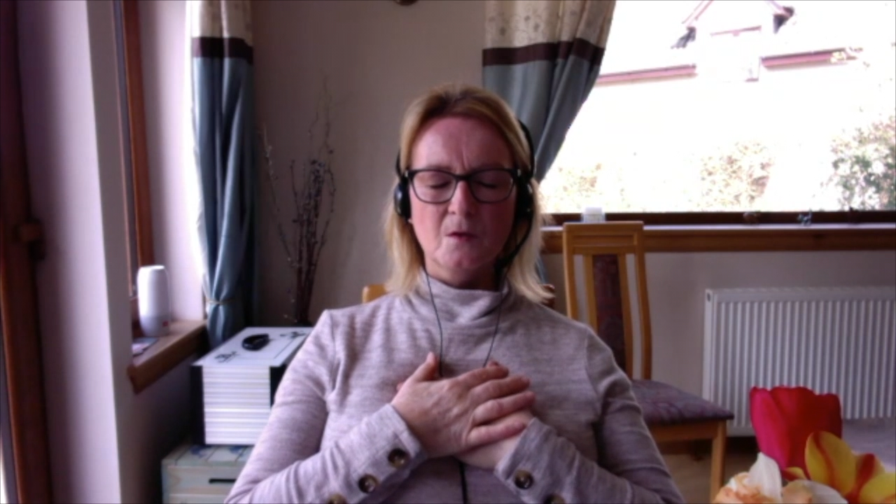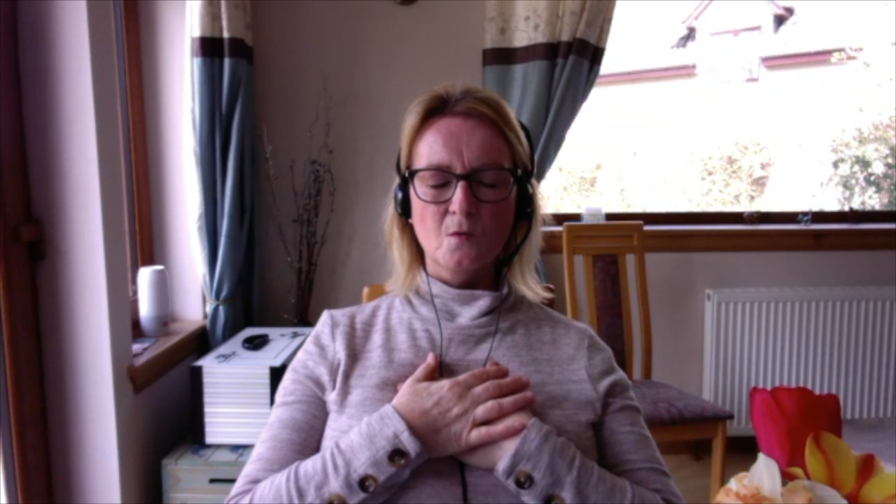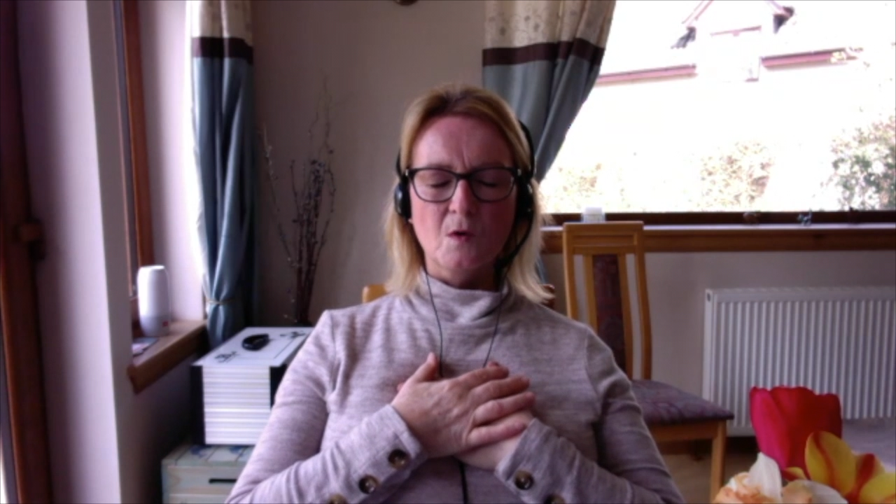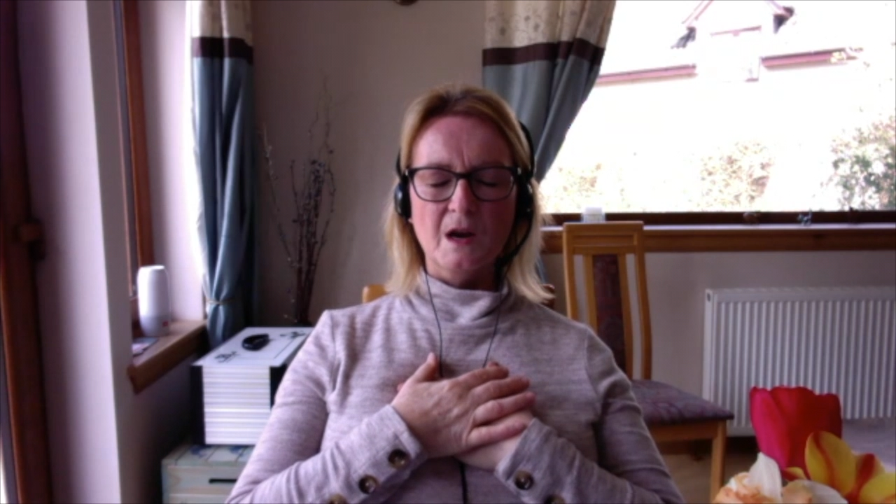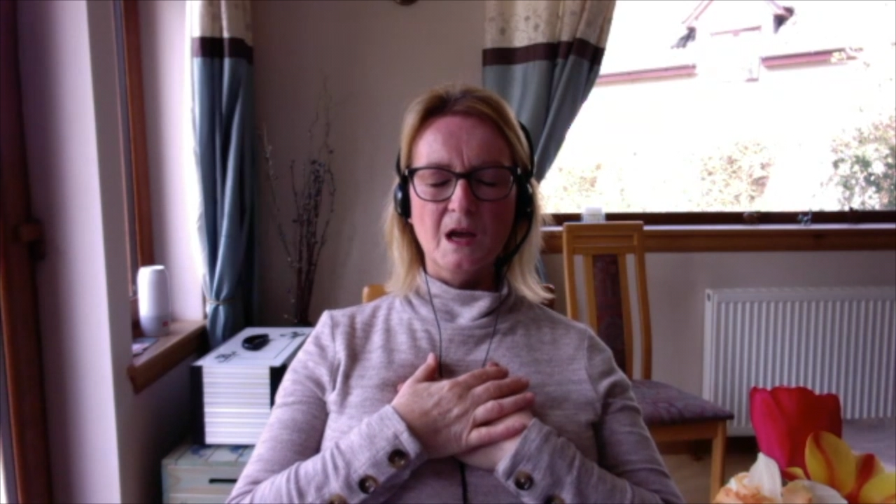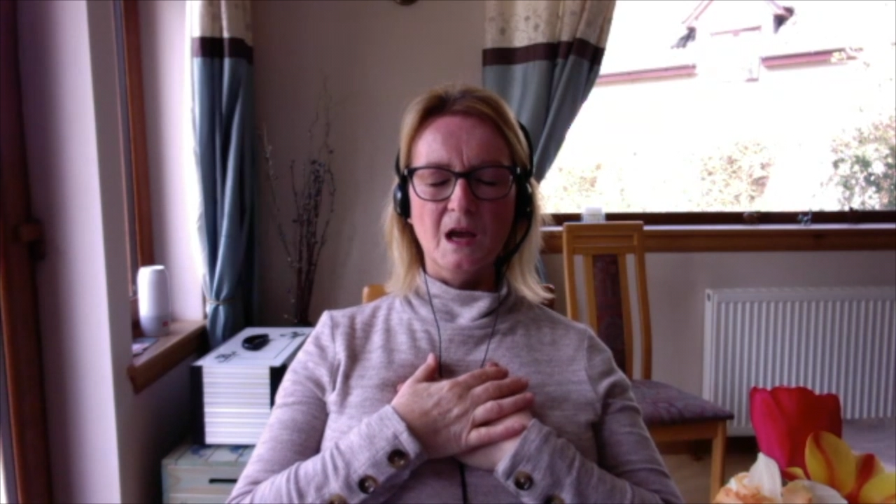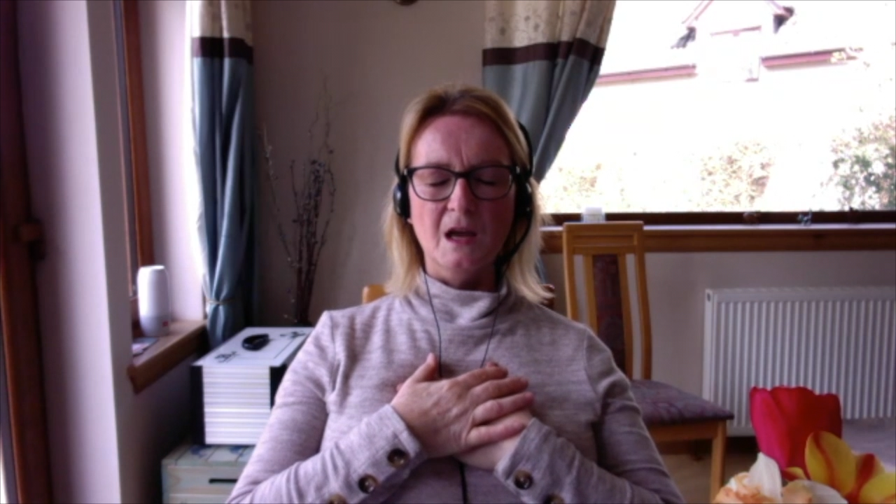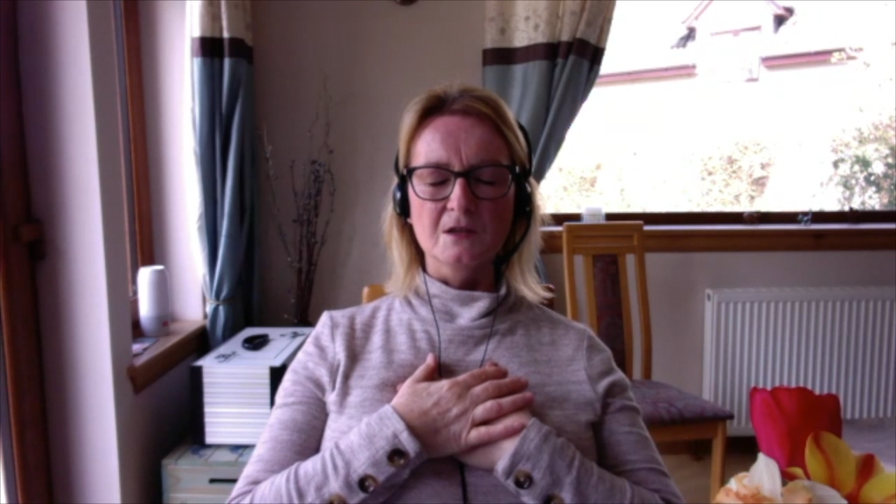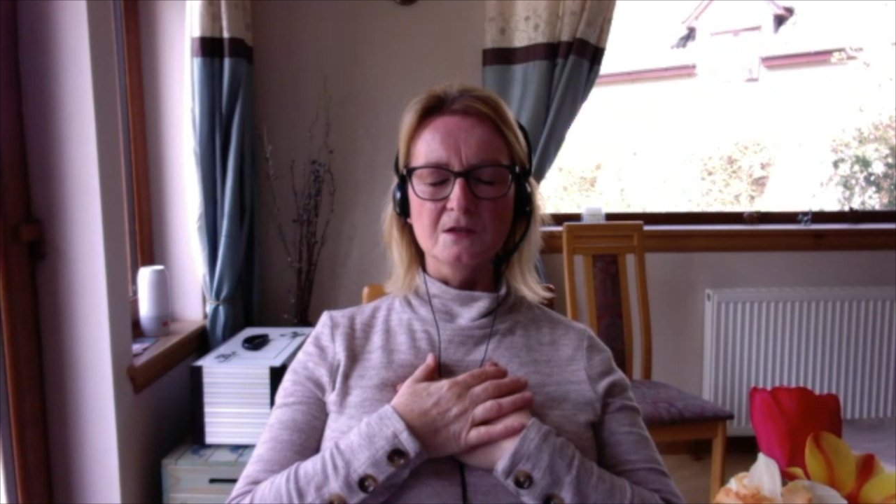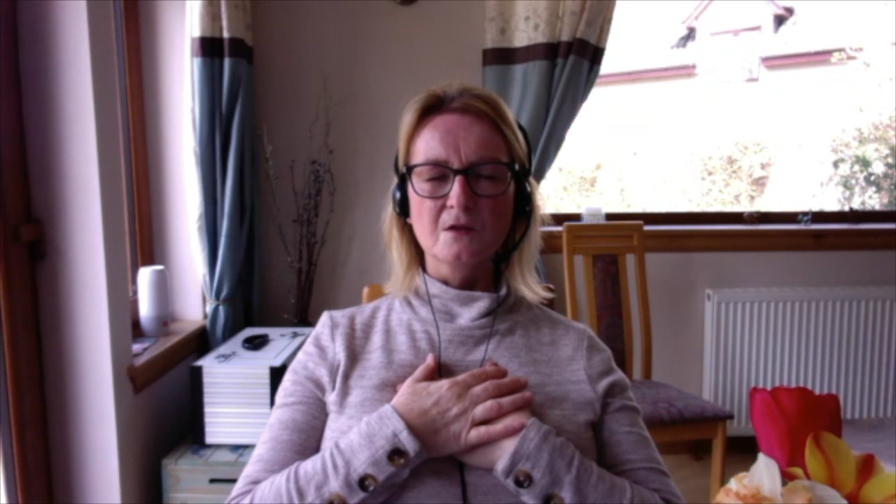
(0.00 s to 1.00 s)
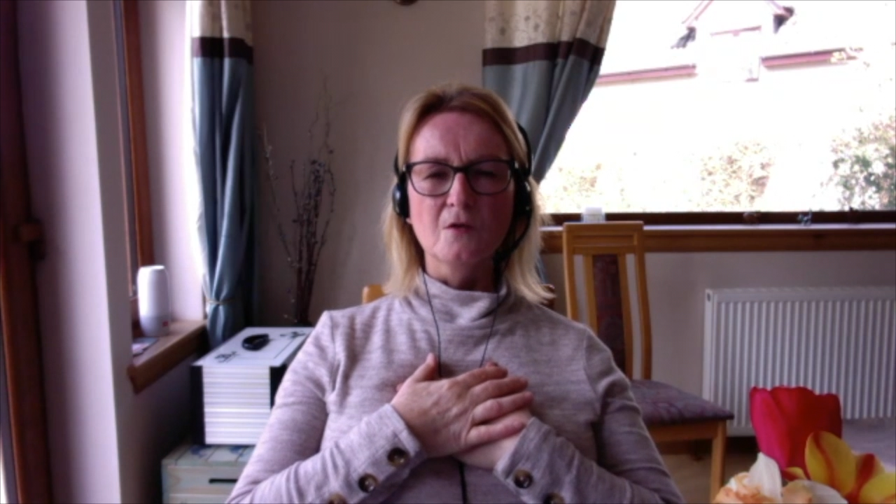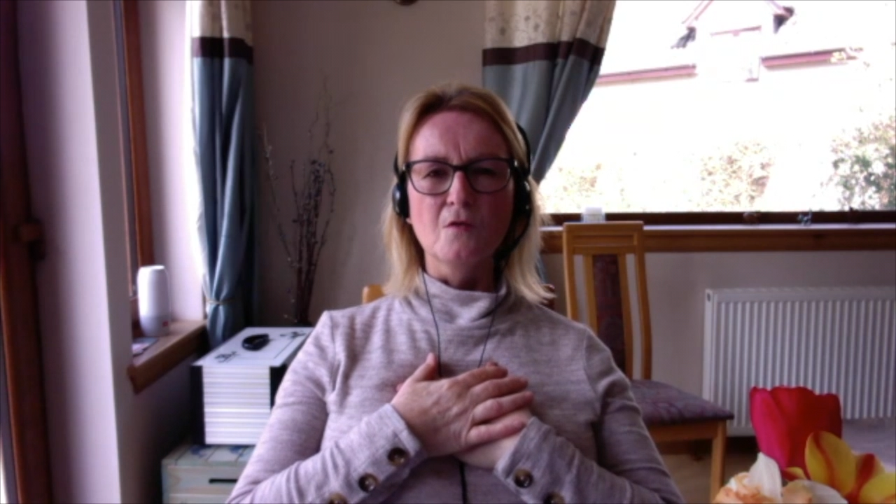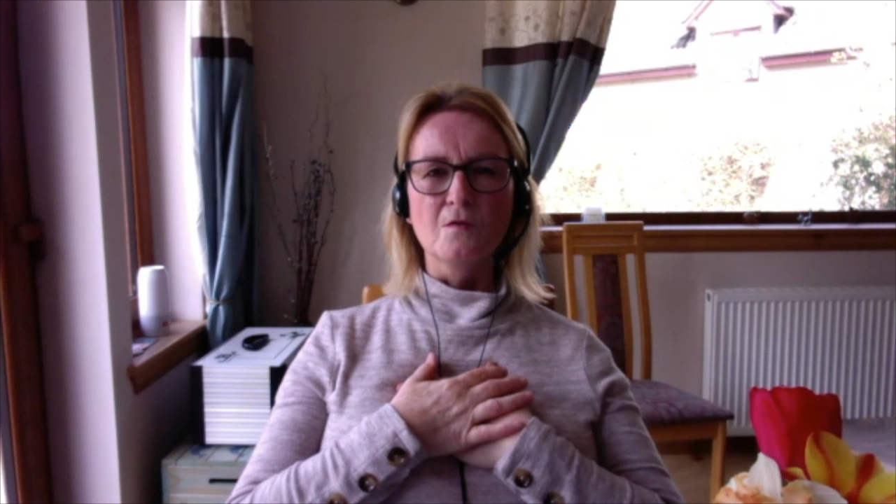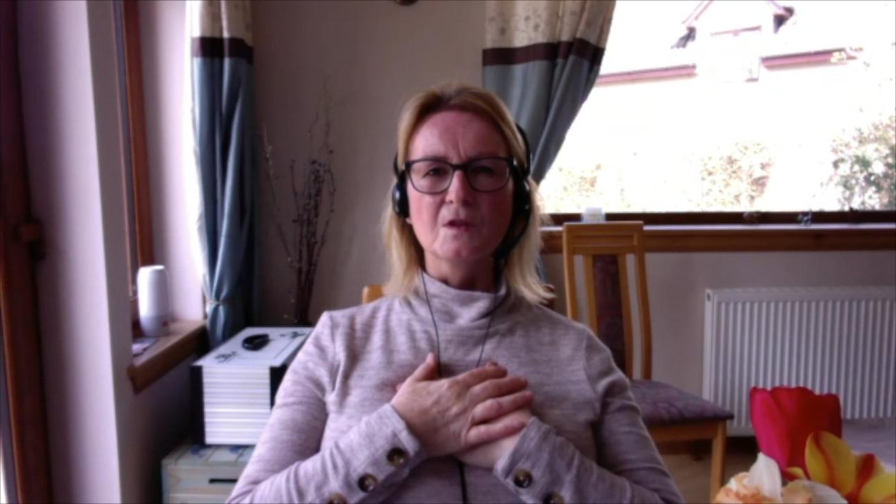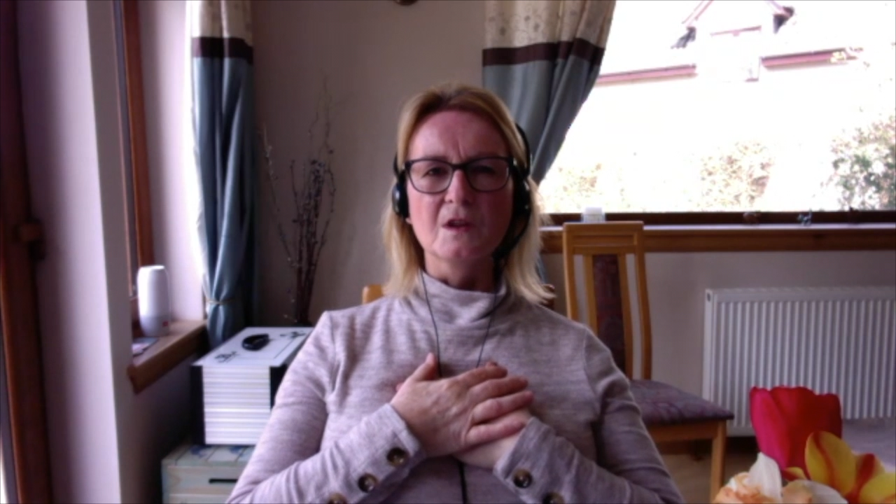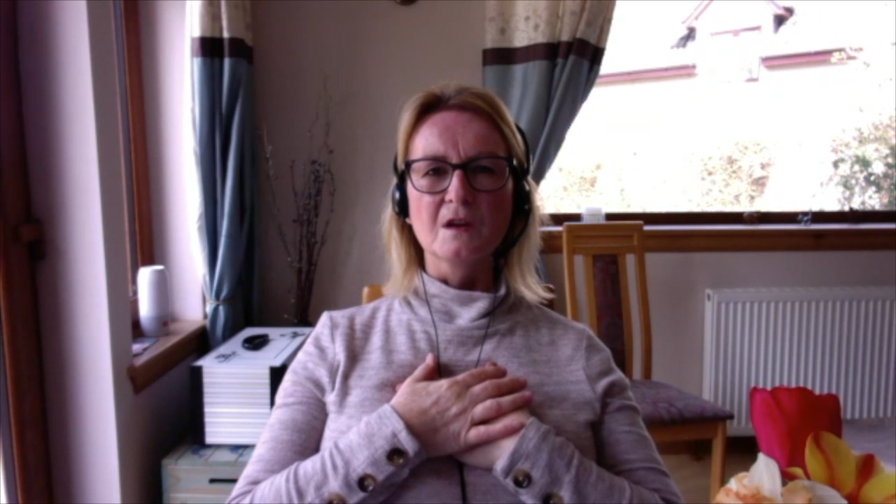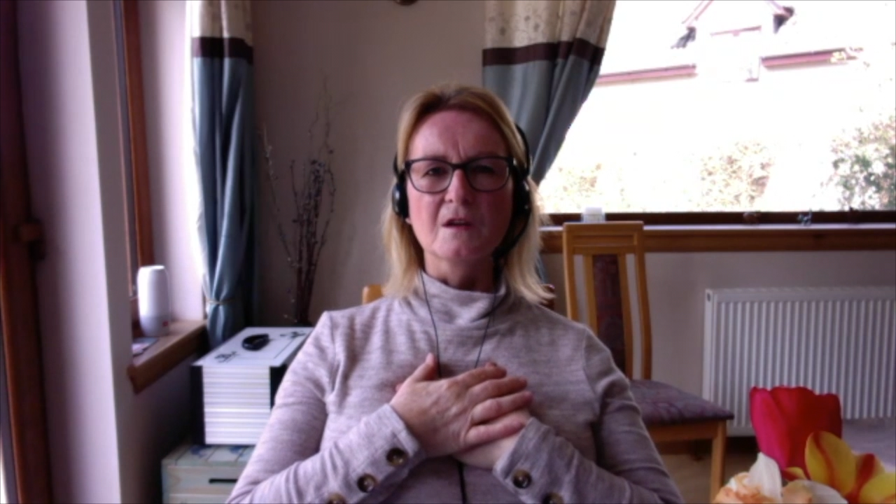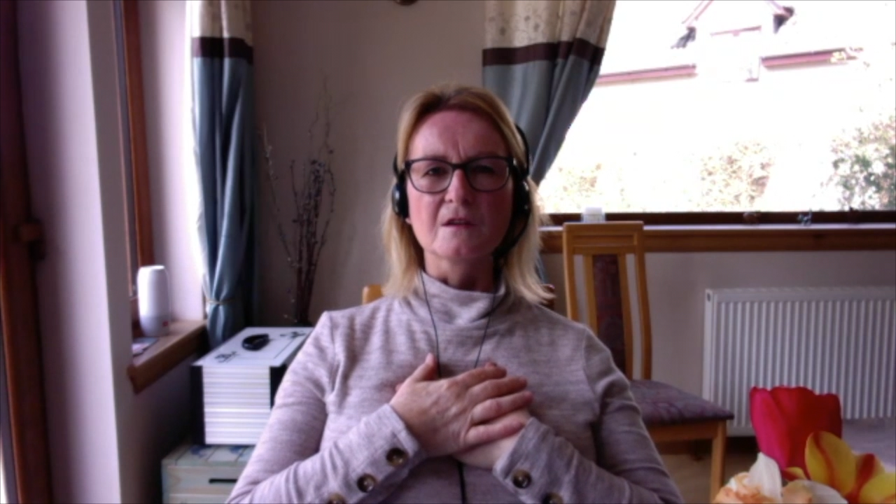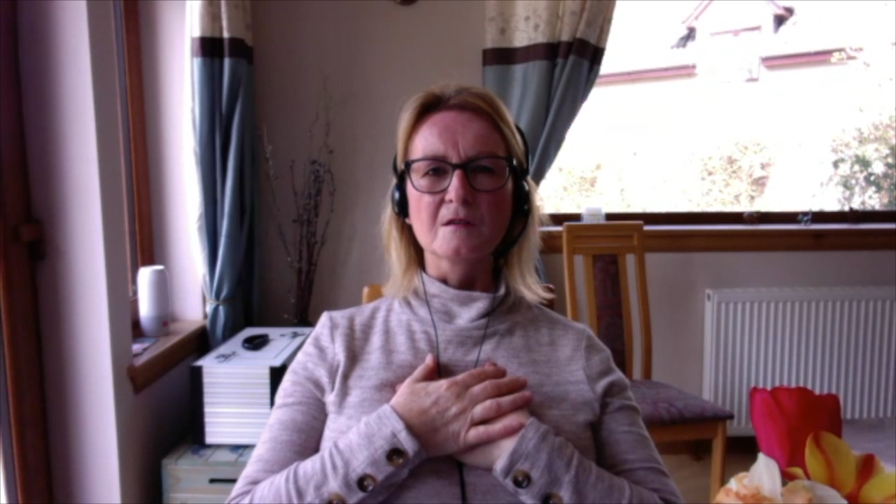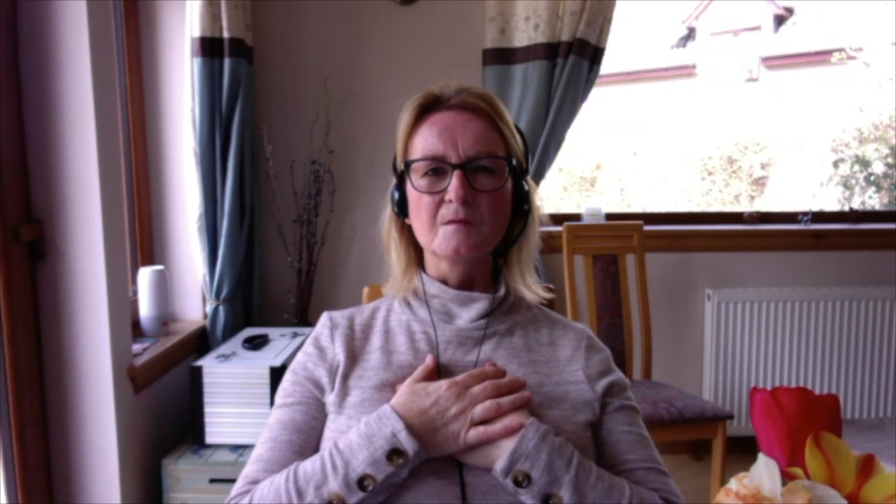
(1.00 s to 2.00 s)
one hand over the other.